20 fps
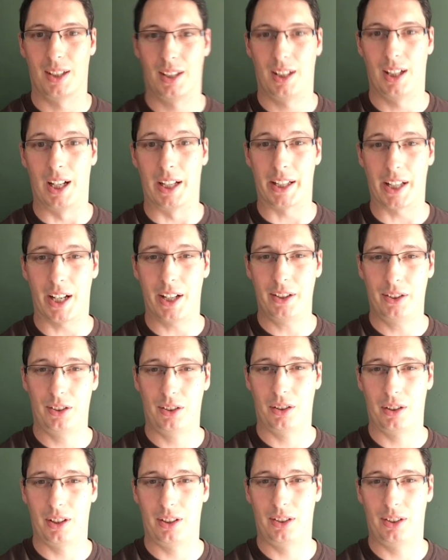Hi guys,
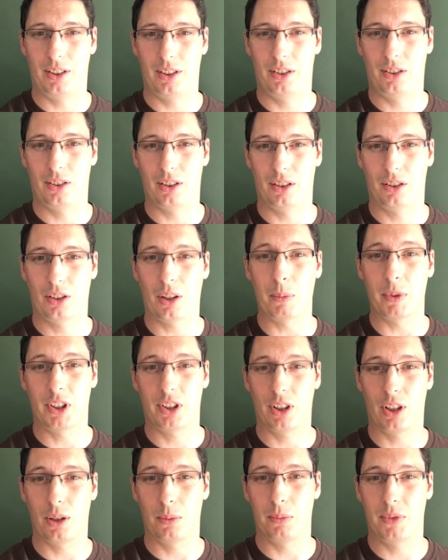so this is summer
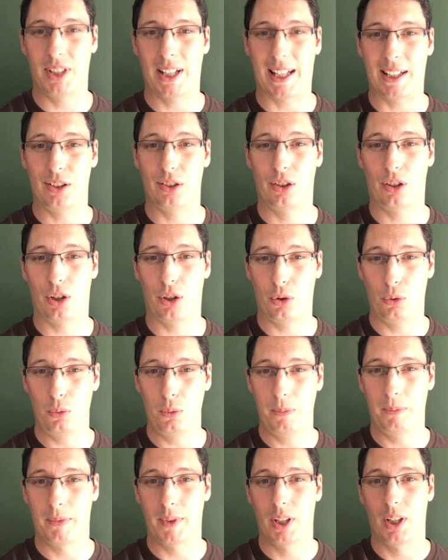term task
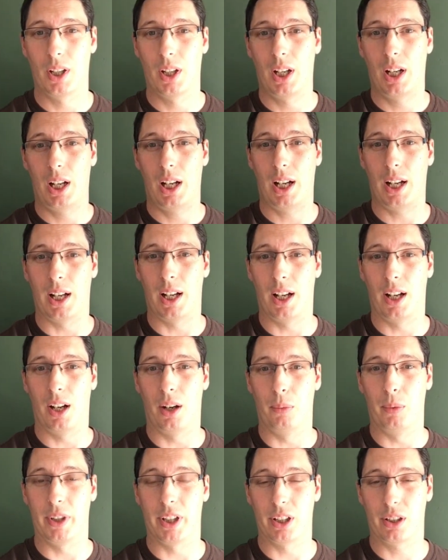2
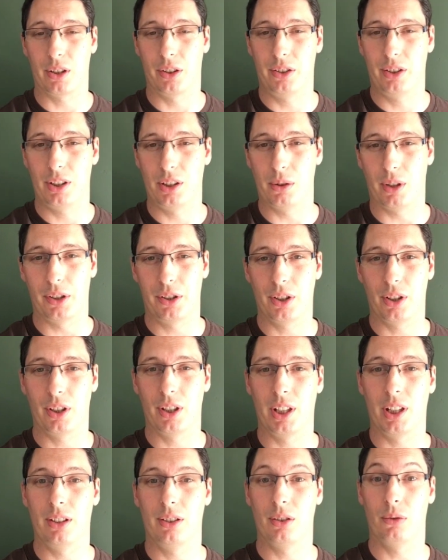and we're going to continue our
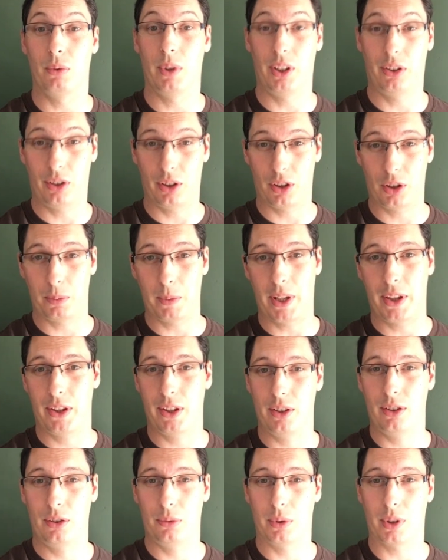journey into research
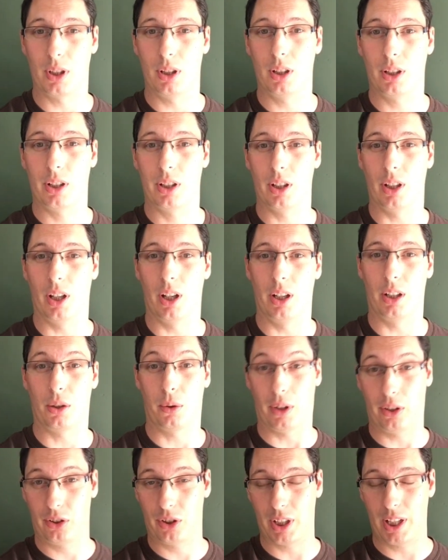methods. We're going to look at
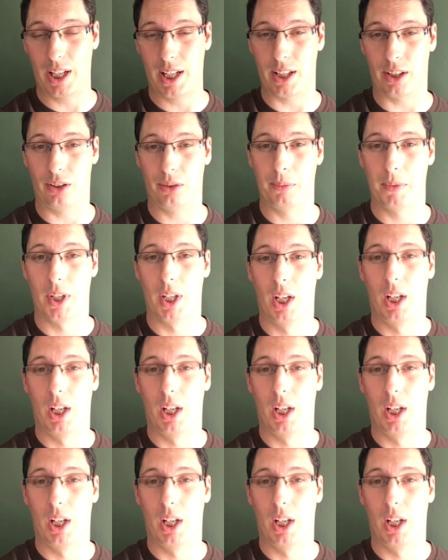questionnaires,